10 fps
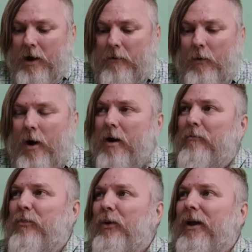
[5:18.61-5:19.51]

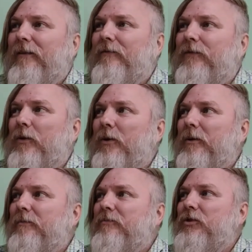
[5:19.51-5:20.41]
1.4
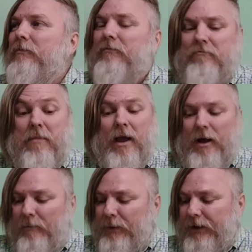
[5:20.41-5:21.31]

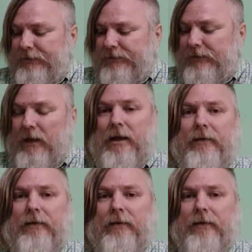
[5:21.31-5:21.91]
megabits.